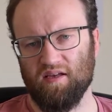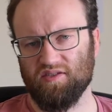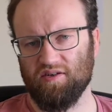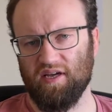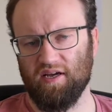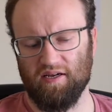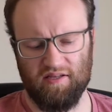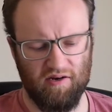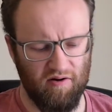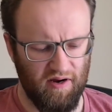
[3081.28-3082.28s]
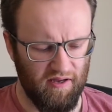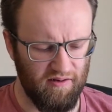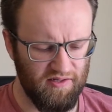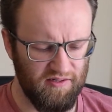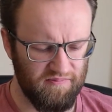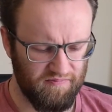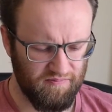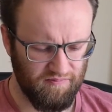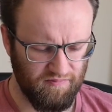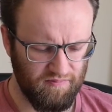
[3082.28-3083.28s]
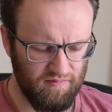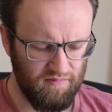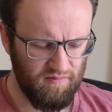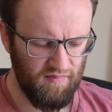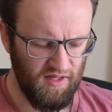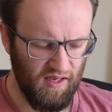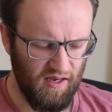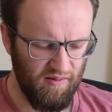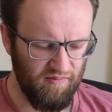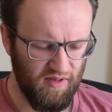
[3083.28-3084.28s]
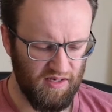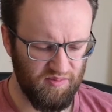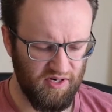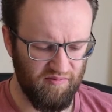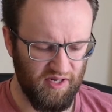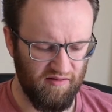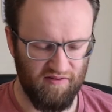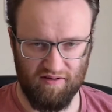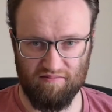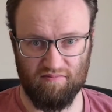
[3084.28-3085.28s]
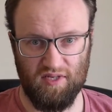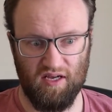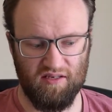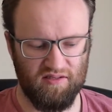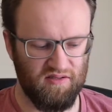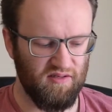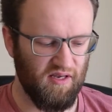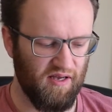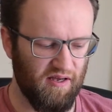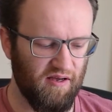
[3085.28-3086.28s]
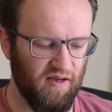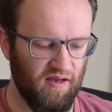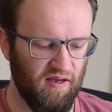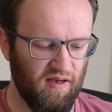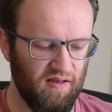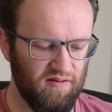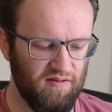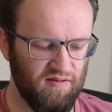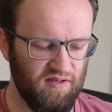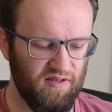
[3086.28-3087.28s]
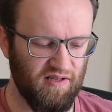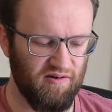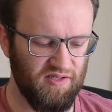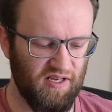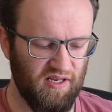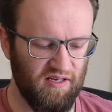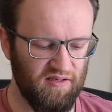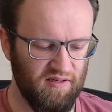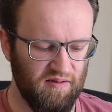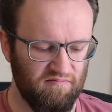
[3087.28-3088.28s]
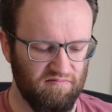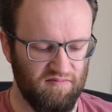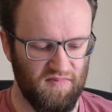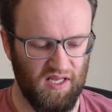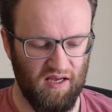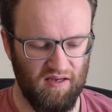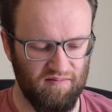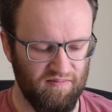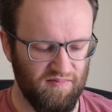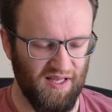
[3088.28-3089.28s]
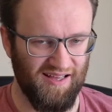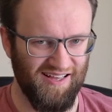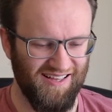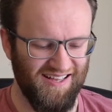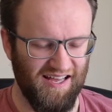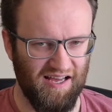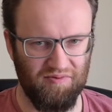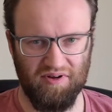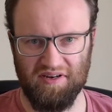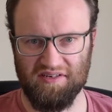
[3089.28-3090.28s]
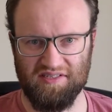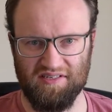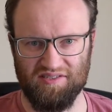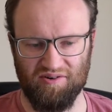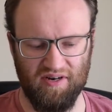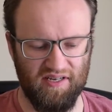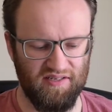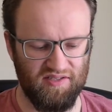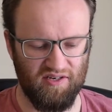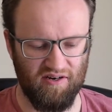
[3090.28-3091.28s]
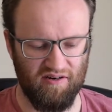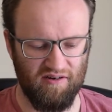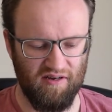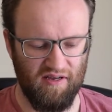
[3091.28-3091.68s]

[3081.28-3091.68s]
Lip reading: So yeah, they're around. Has it been a benefit? Yes. Do you think there is a need? Yeah. Well, it exists already. So,